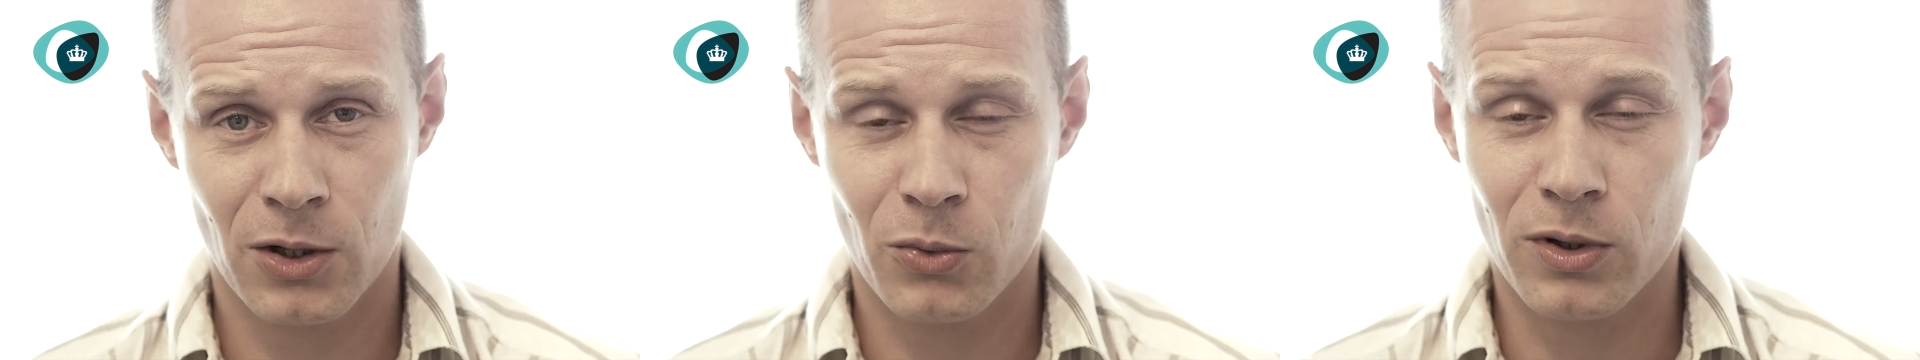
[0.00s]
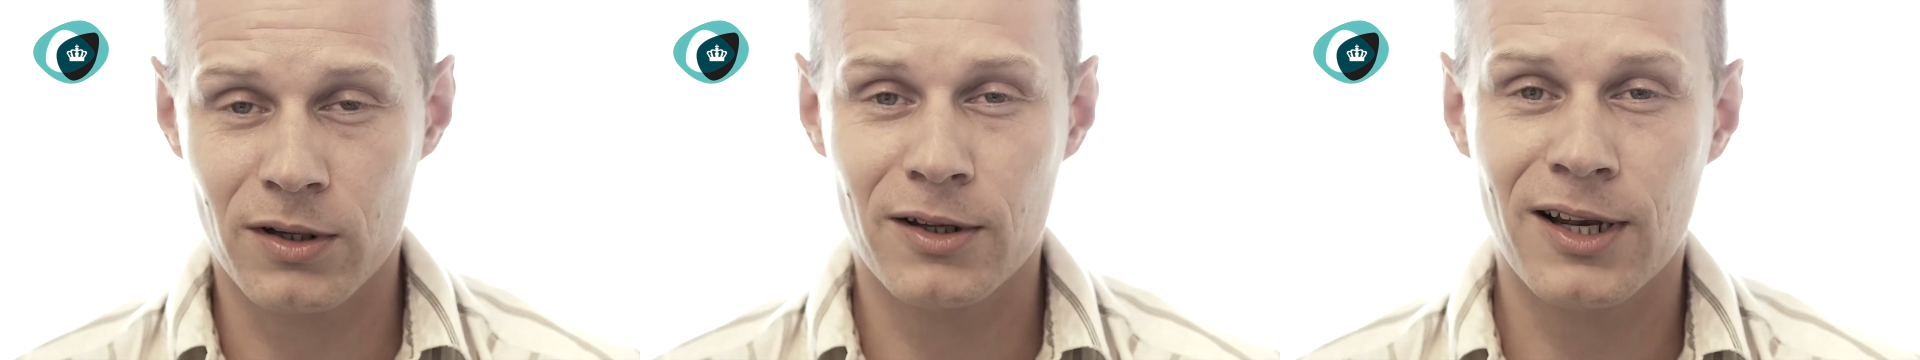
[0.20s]

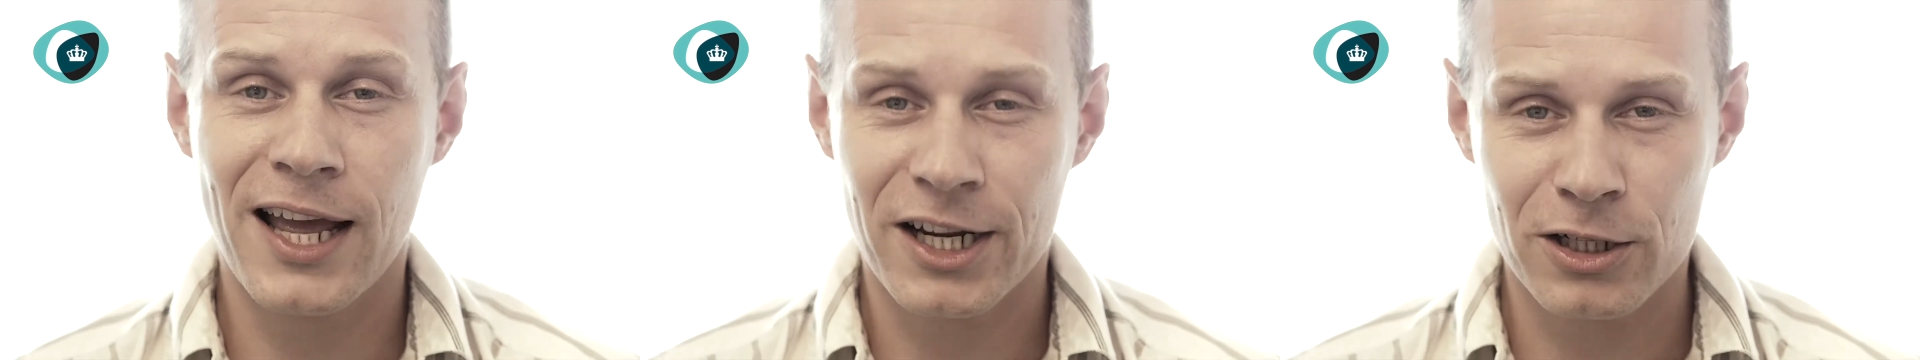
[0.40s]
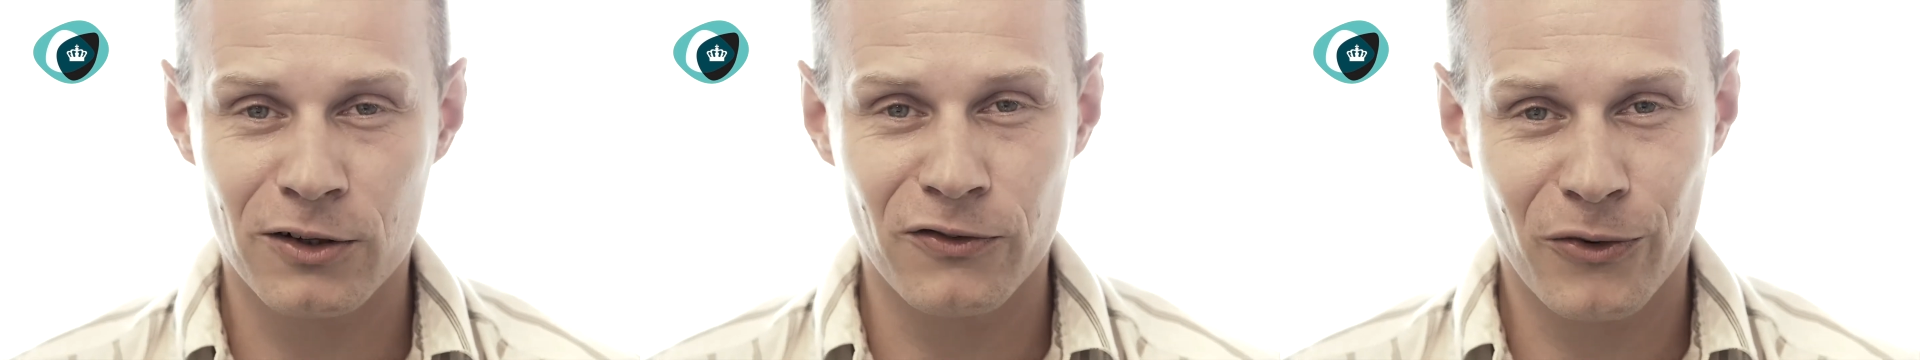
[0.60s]
Well, the
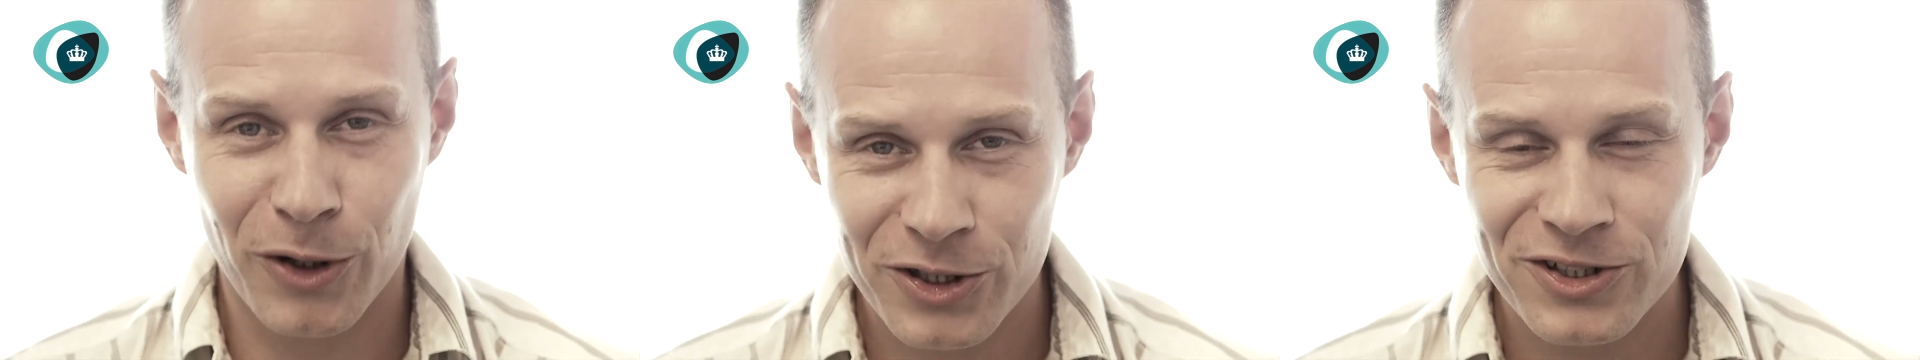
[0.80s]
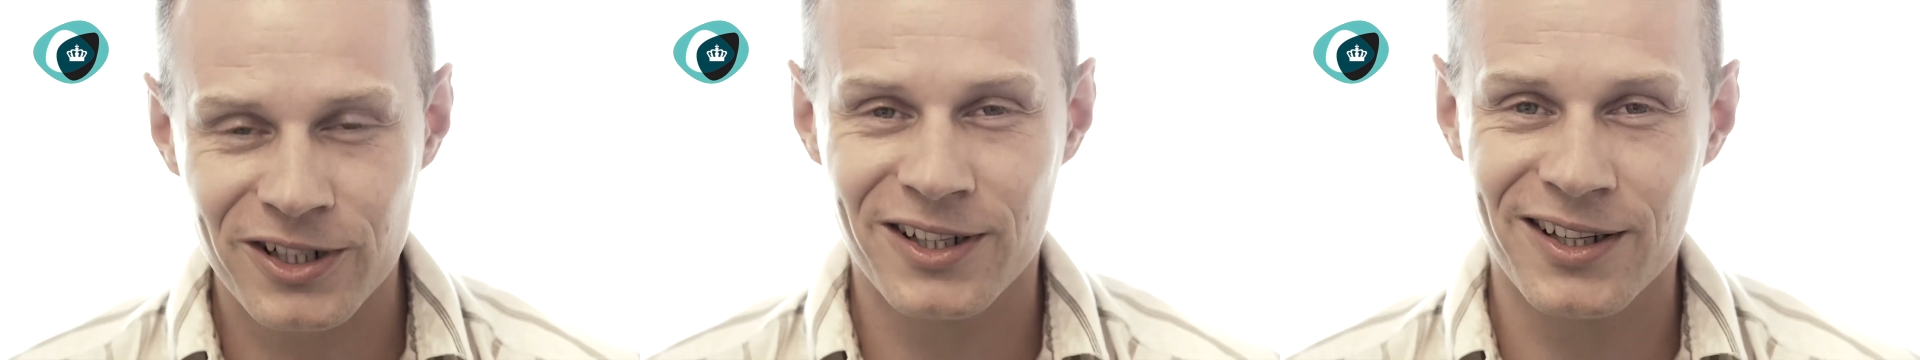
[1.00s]
lack of
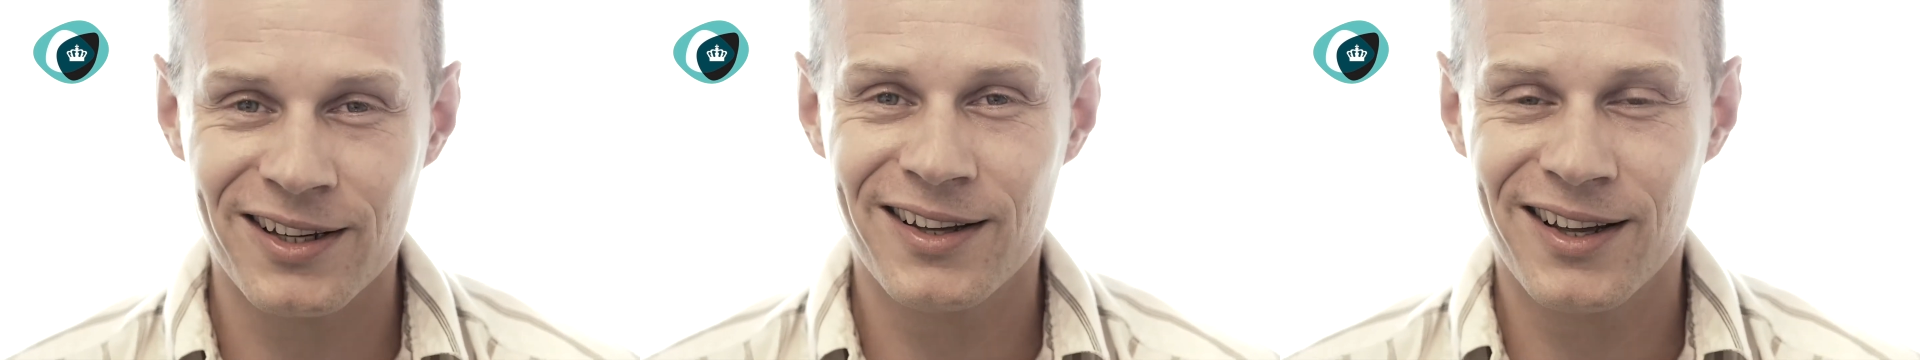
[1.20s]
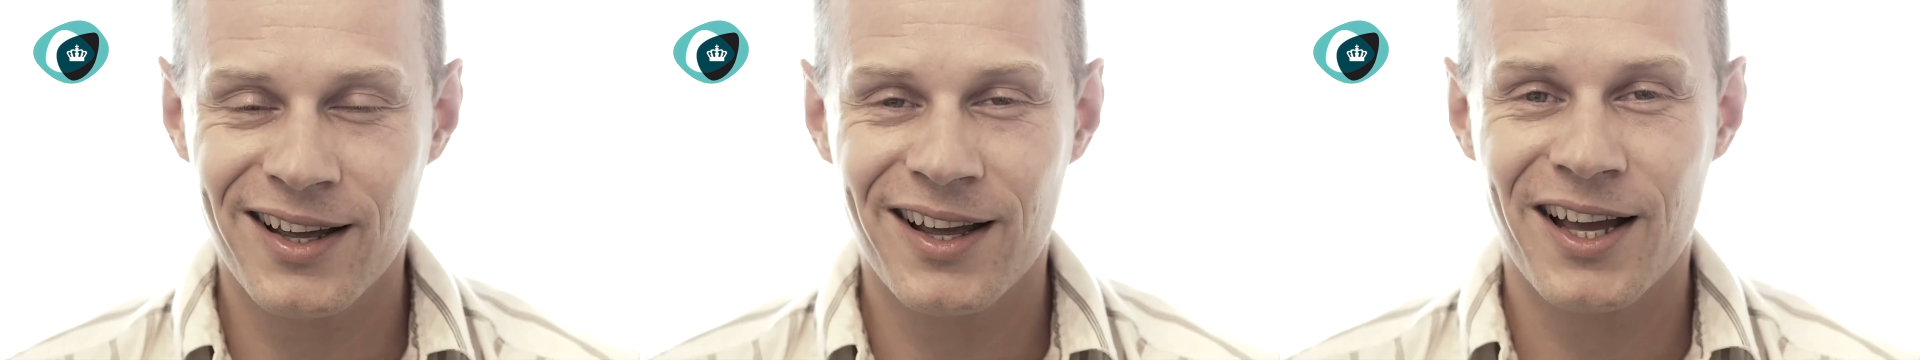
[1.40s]
water here